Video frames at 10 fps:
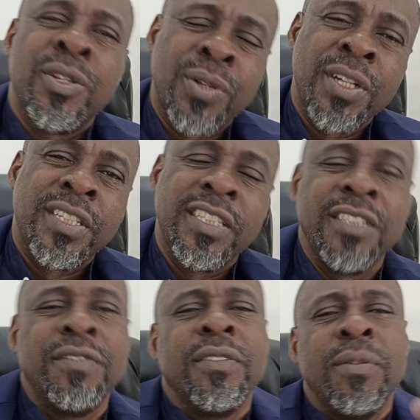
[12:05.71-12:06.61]

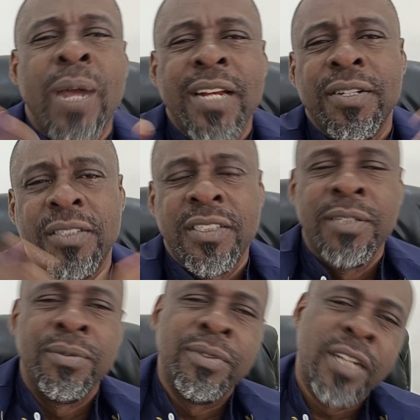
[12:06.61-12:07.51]
authoritative. Why not? They
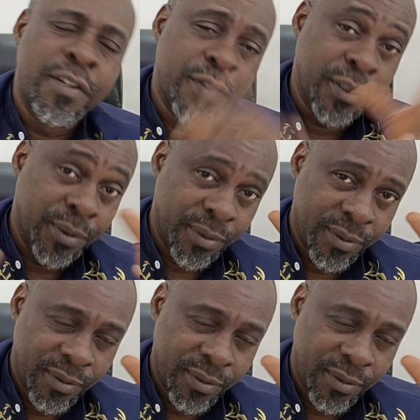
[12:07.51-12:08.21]
will do that for you.